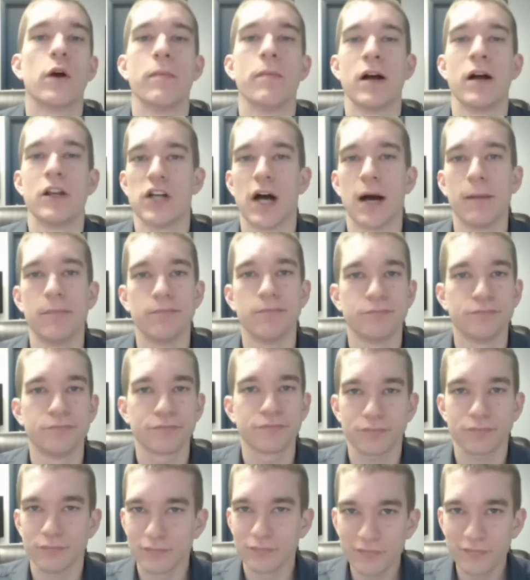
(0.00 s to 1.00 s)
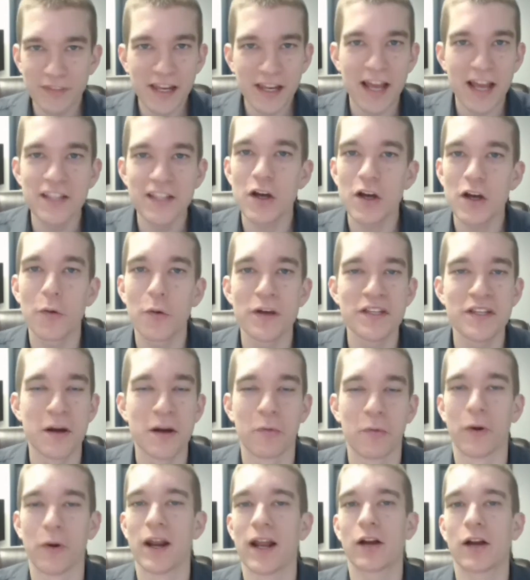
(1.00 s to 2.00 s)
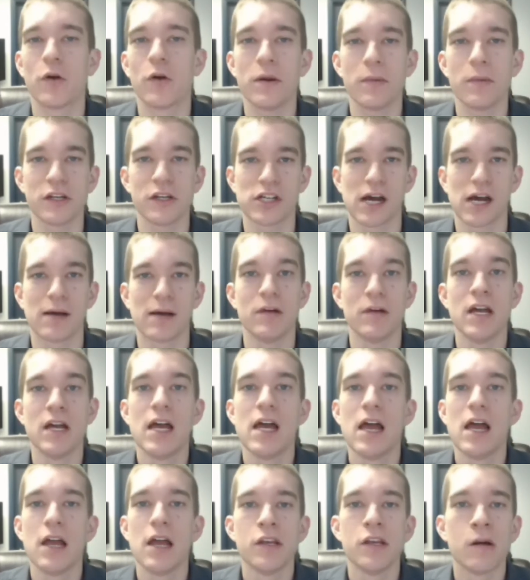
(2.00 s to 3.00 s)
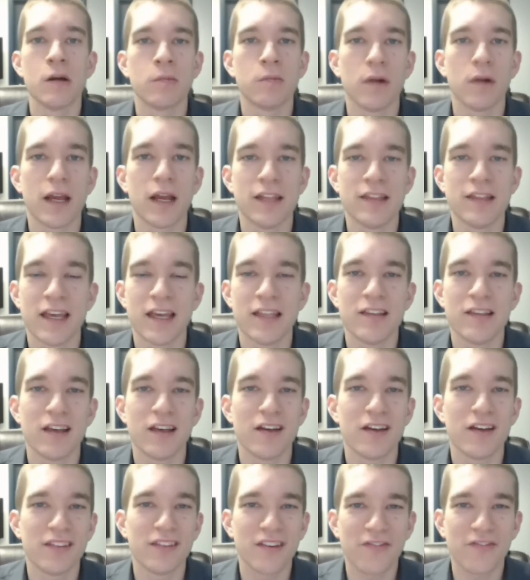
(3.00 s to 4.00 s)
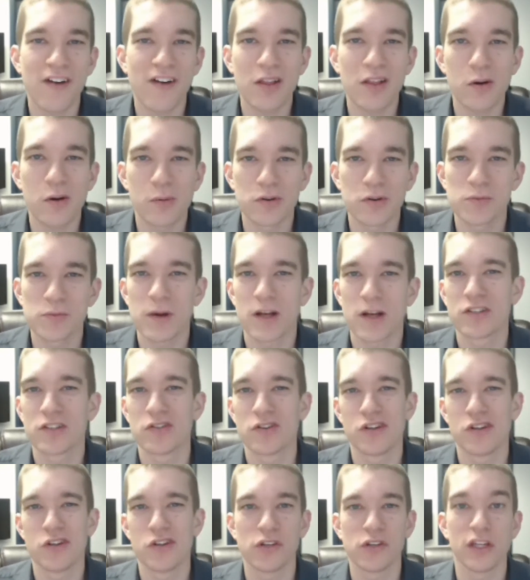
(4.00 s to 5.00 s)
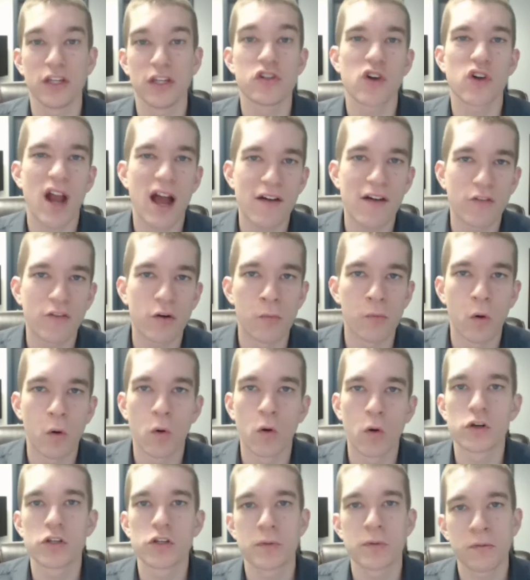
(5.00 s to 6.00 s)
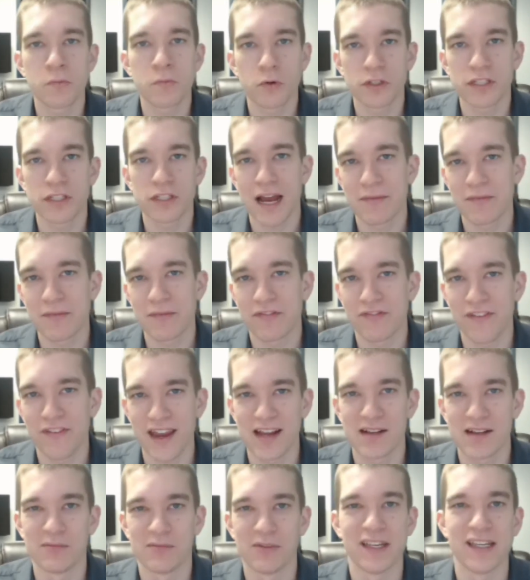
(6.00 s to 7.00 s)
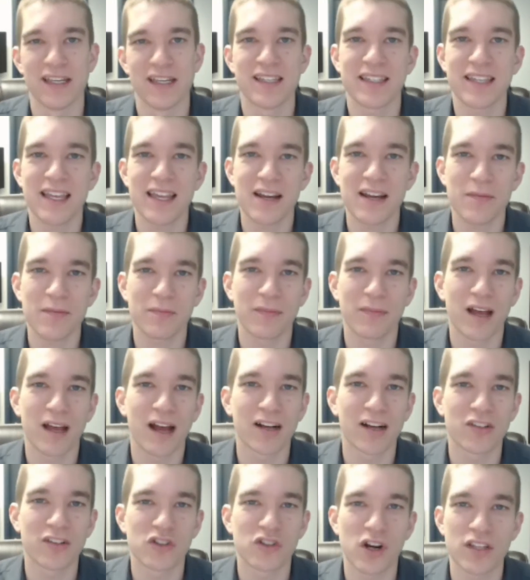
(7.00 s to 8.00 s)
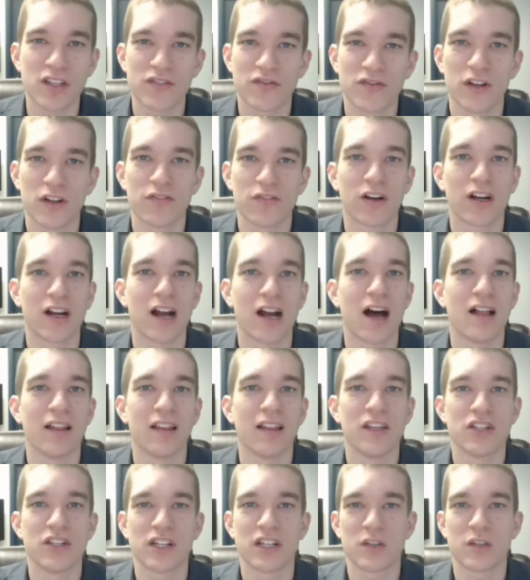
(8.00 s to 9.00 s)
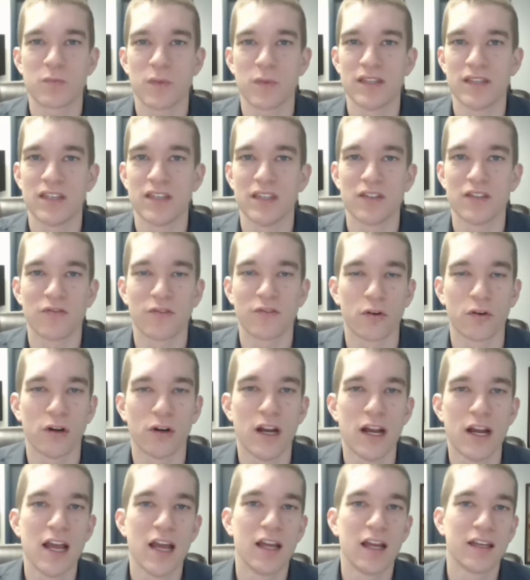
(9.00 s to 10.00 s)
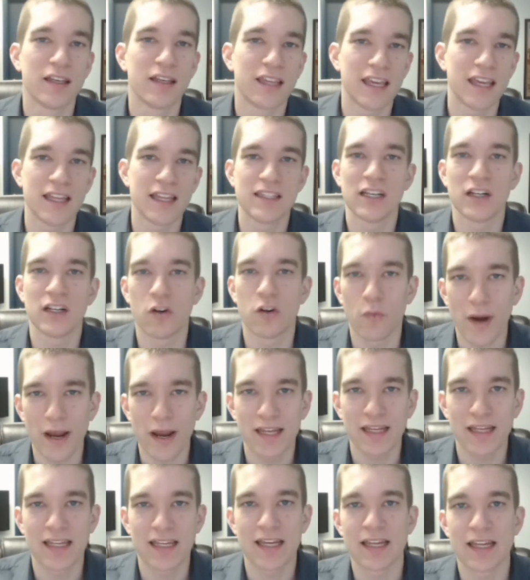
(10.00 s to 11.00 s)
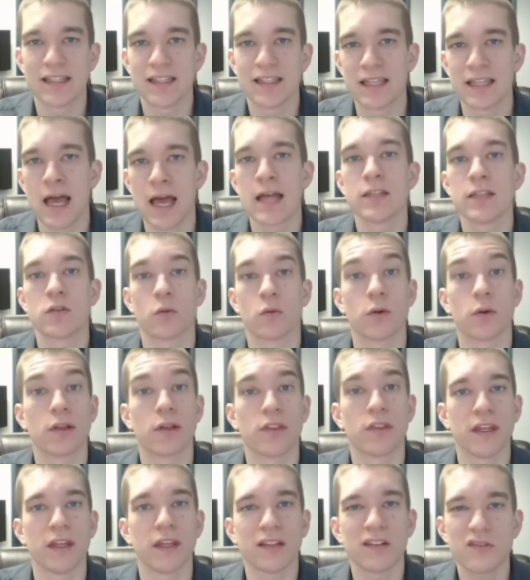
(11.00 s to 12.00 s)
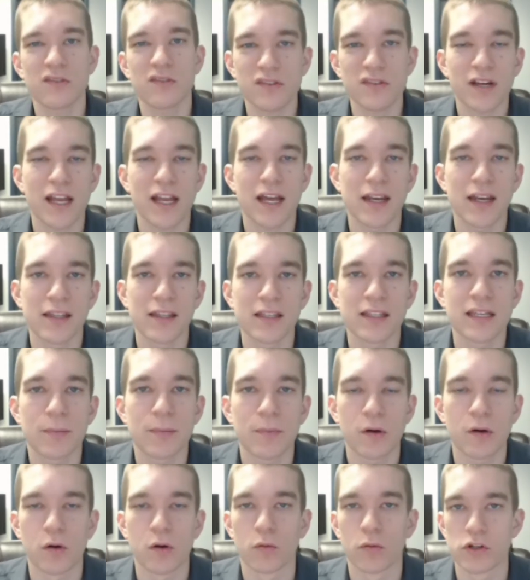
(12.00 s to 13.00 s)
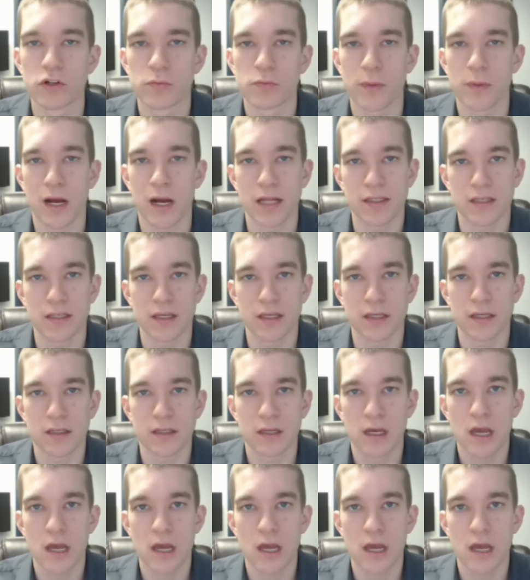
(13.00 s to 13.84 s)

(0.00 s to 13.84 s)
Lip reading: my job. That's always number one. I quit my job. And then the follow-up responses are usually travel more, spend more time with family, set up a trust fund for college expenses for kids and grandkids and that sort of thing. Those are kind of the typical responses.